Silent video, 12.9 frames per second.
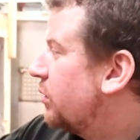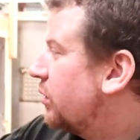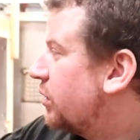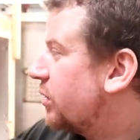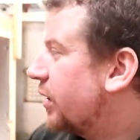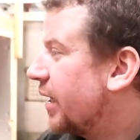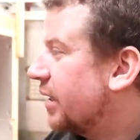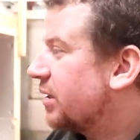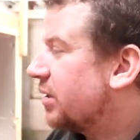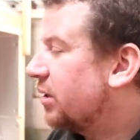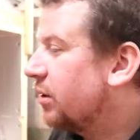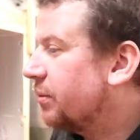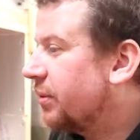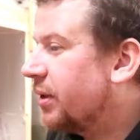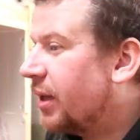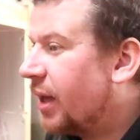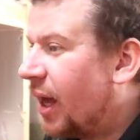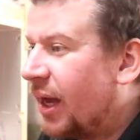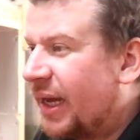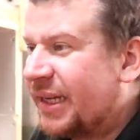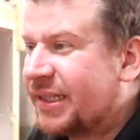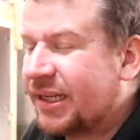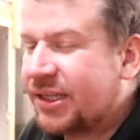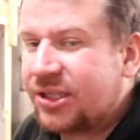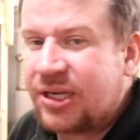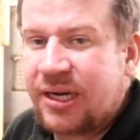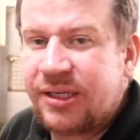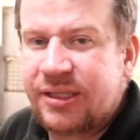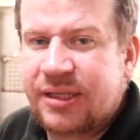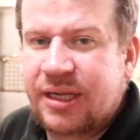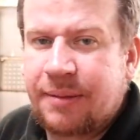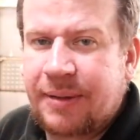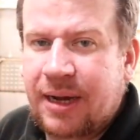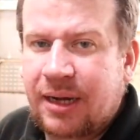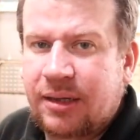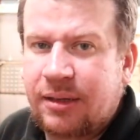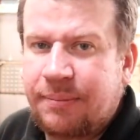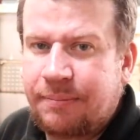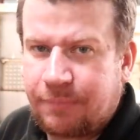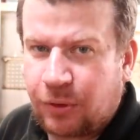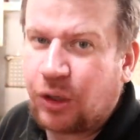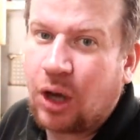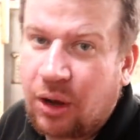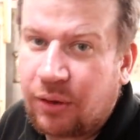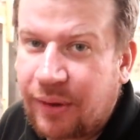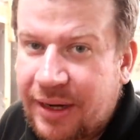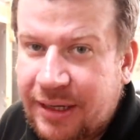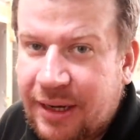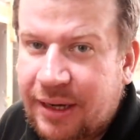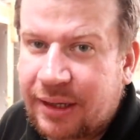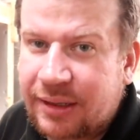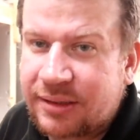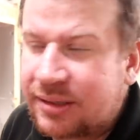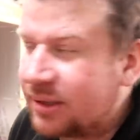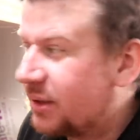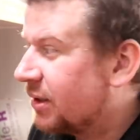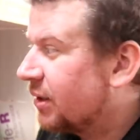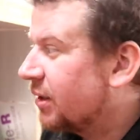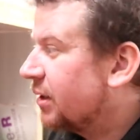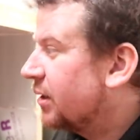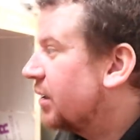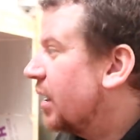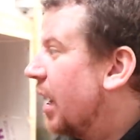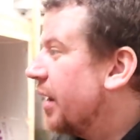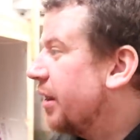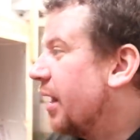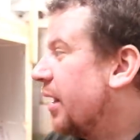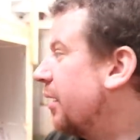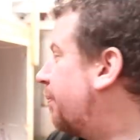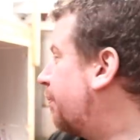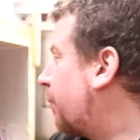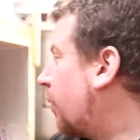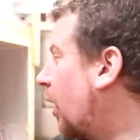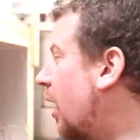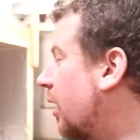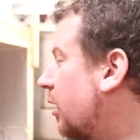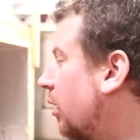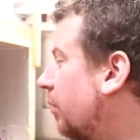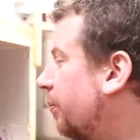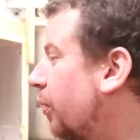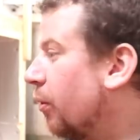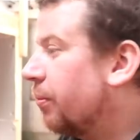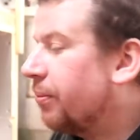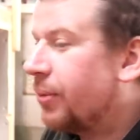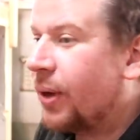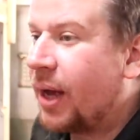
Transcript: Just going to get some heat exchangers in the back, car radiators, and then a glycol pump.